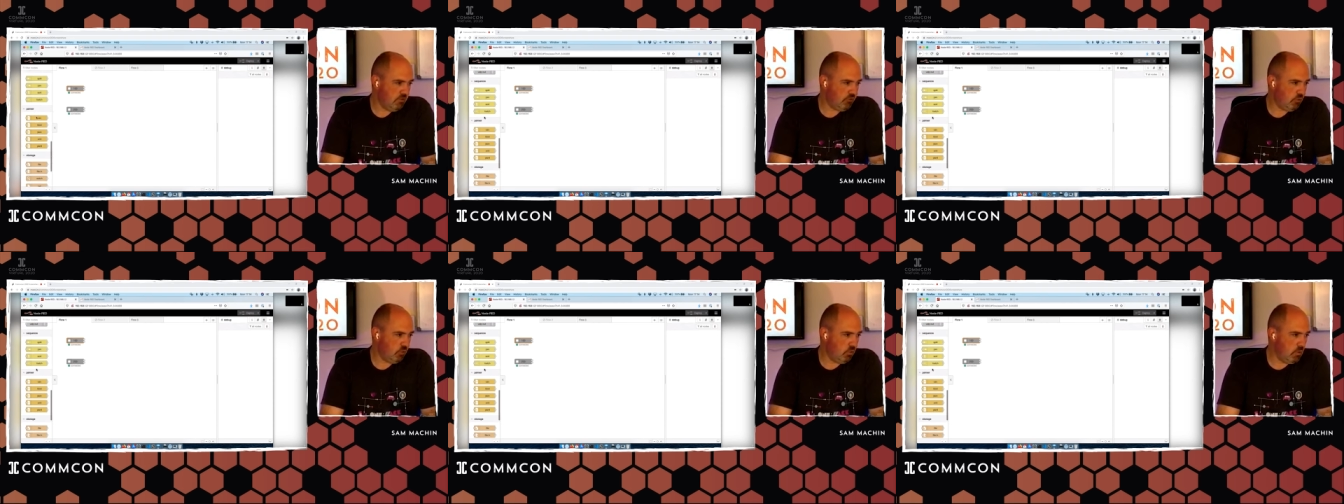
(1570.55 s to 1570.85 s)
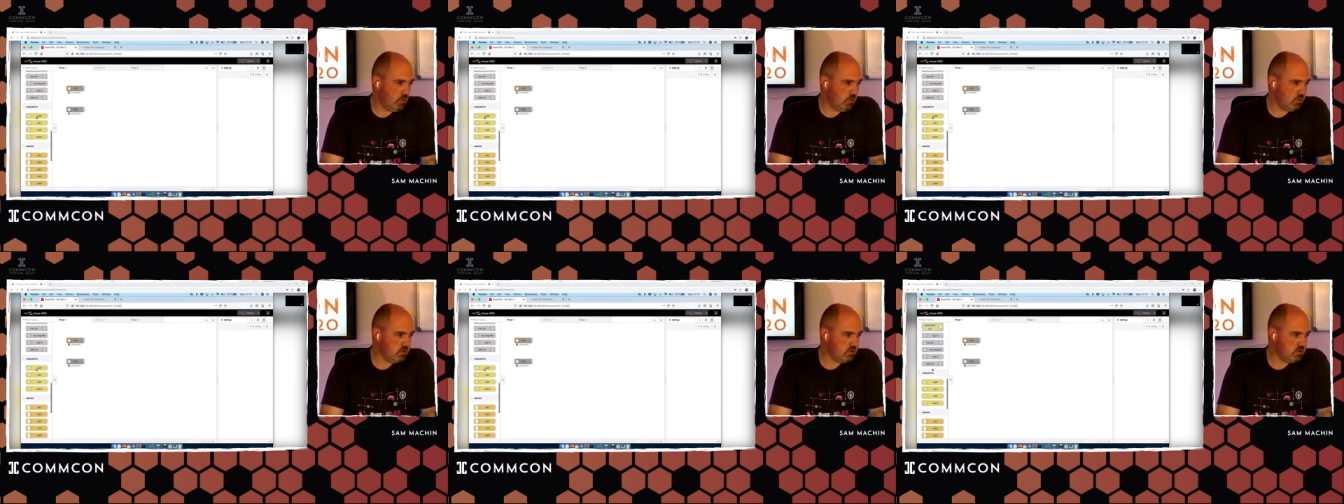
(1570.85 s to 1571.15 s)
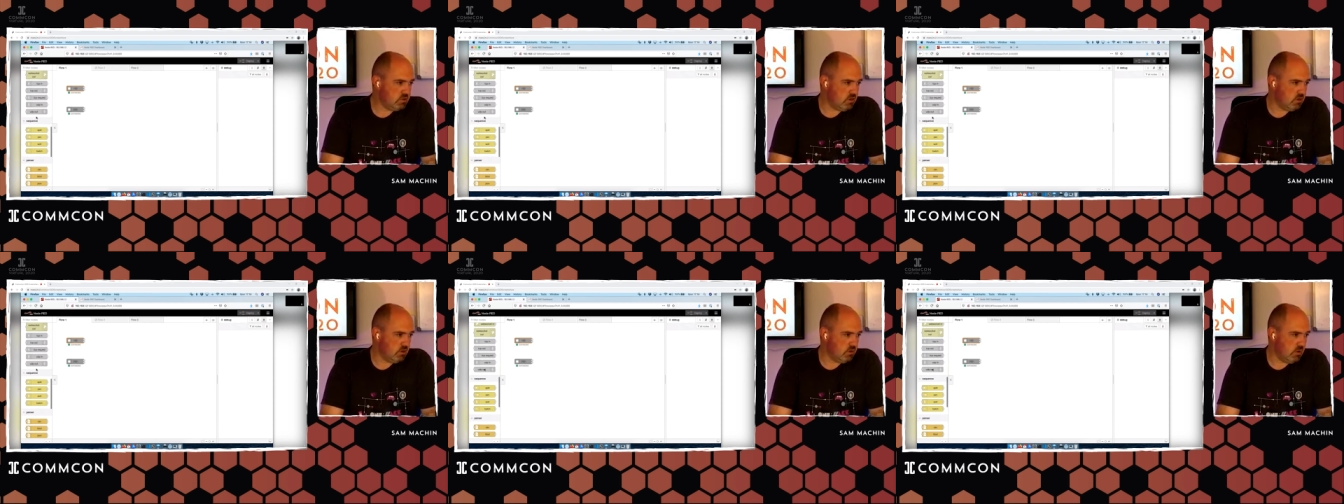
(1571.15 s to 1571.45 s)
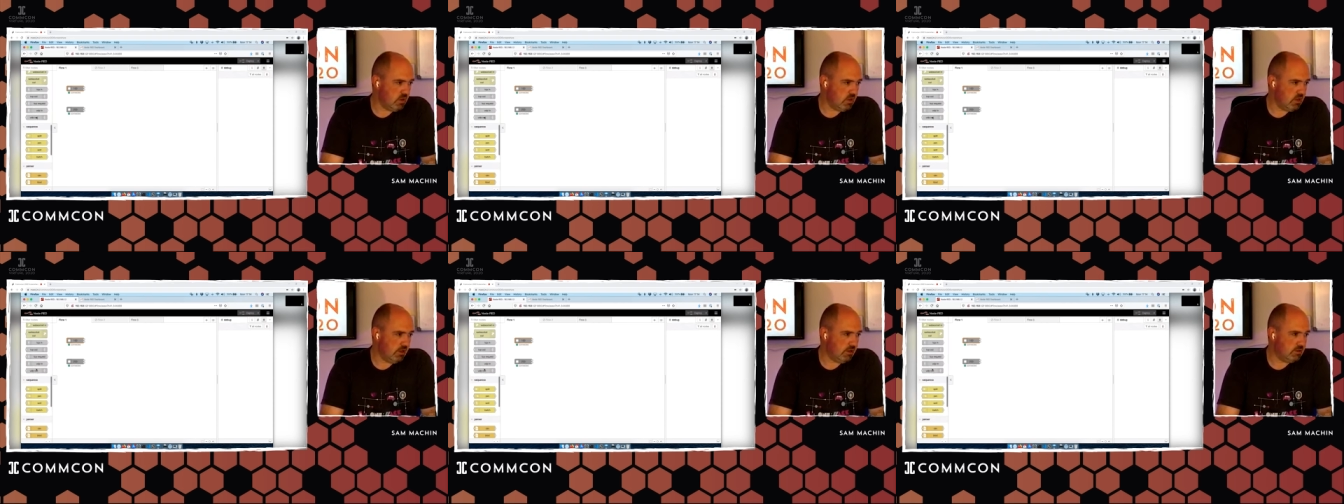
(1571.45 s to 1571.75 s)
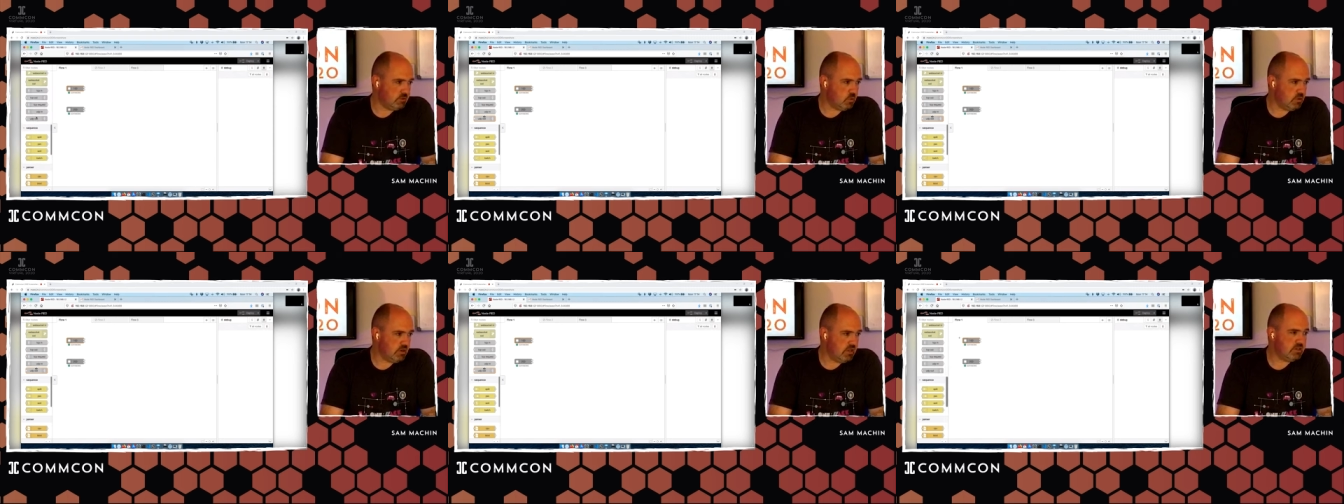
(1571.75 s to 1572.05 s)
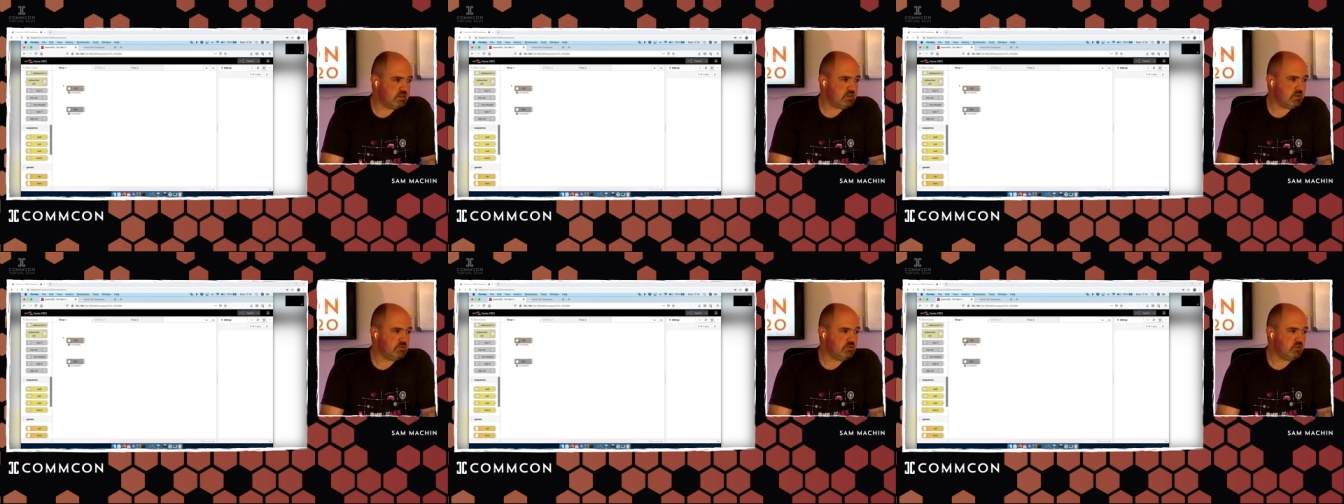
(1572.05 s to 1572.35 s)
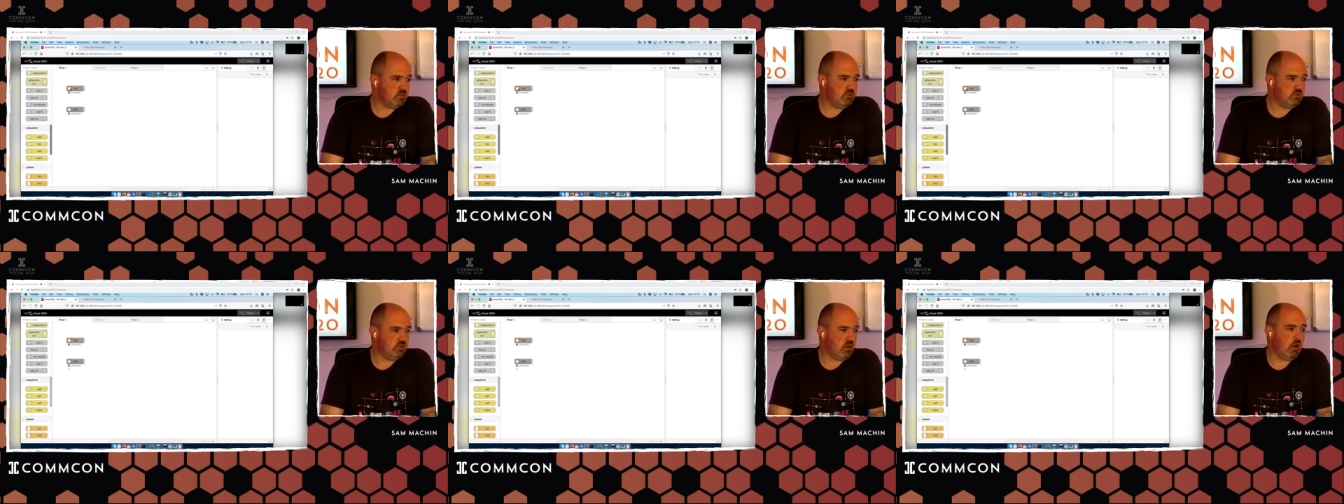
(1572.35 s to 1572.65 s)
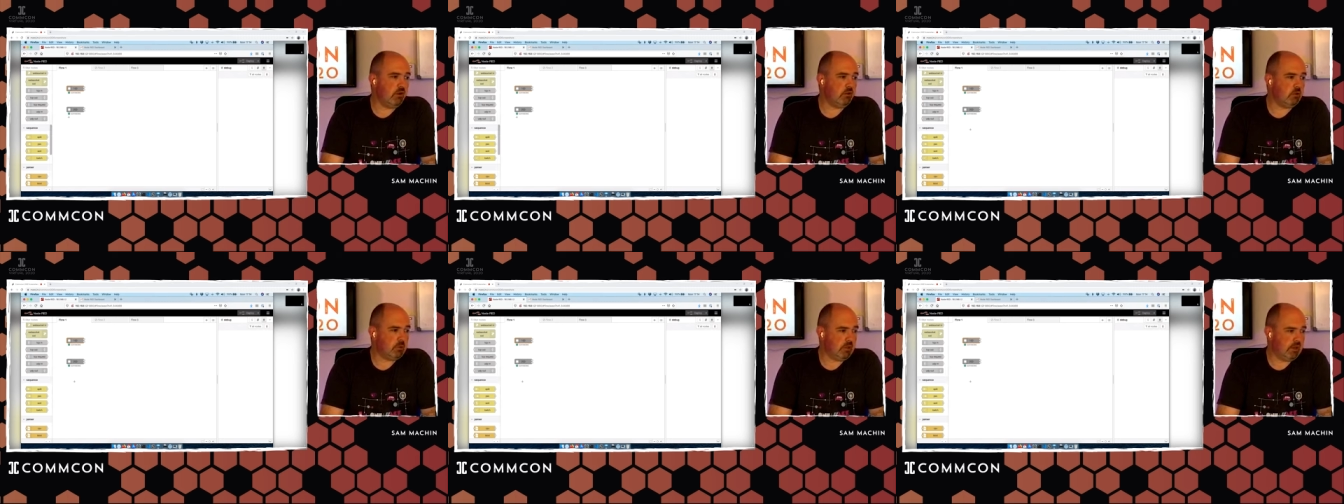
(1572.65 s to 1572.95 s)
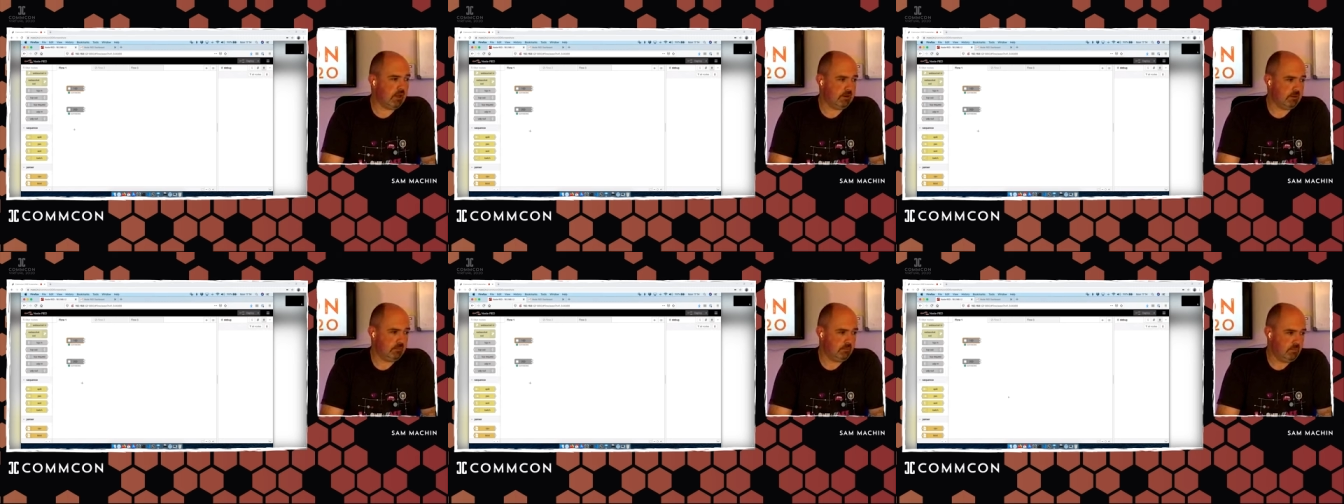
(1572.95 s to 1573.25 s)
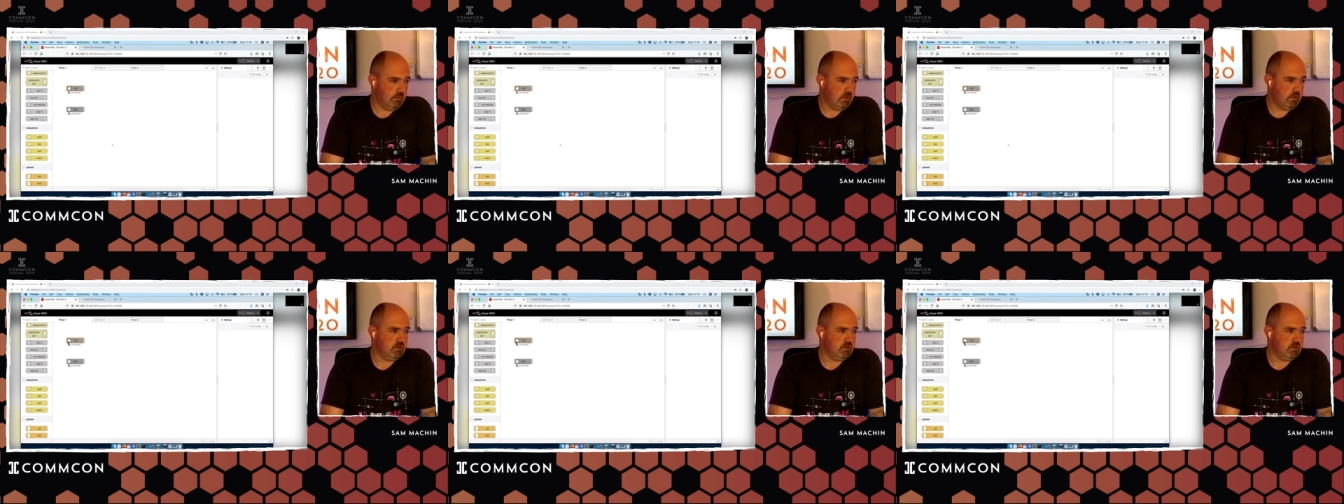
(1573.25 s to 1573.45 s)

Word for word: So what we want to do is we need some sort of dial plan.